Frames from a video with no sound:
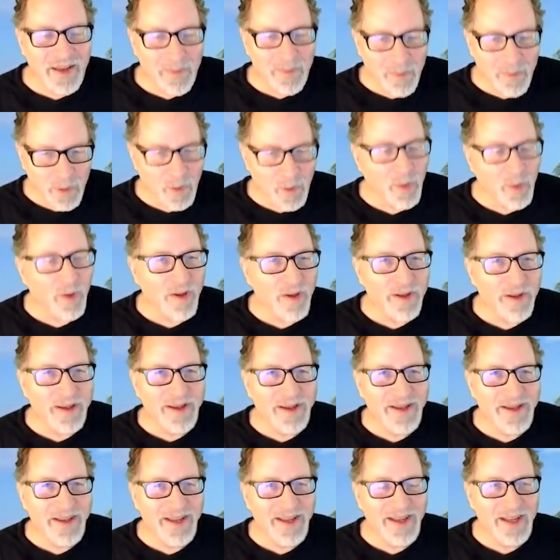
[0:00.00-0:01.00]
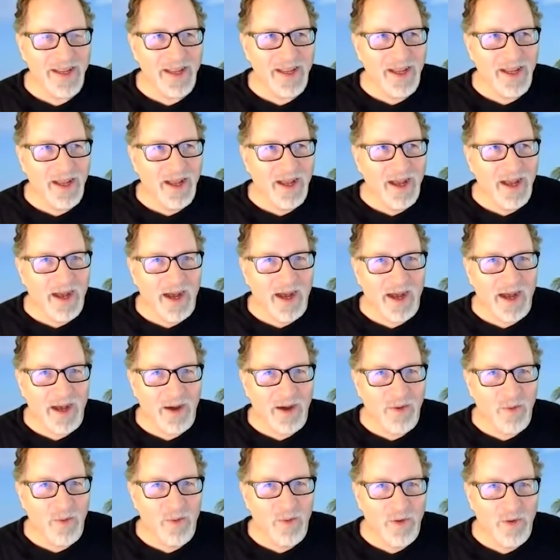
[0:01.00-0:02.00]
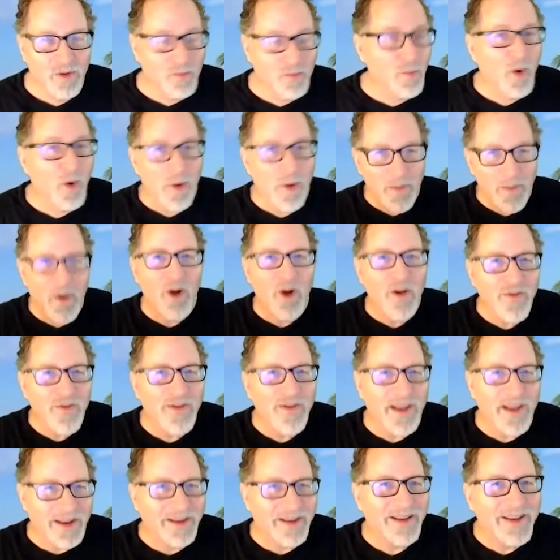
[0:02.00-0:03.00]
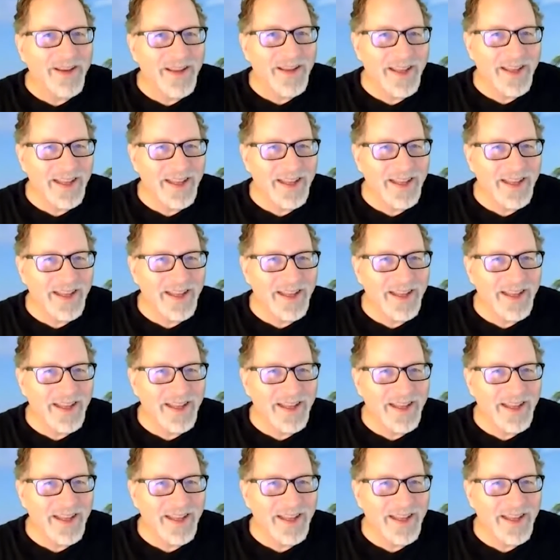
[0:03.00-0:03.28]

employee uh, was more motivated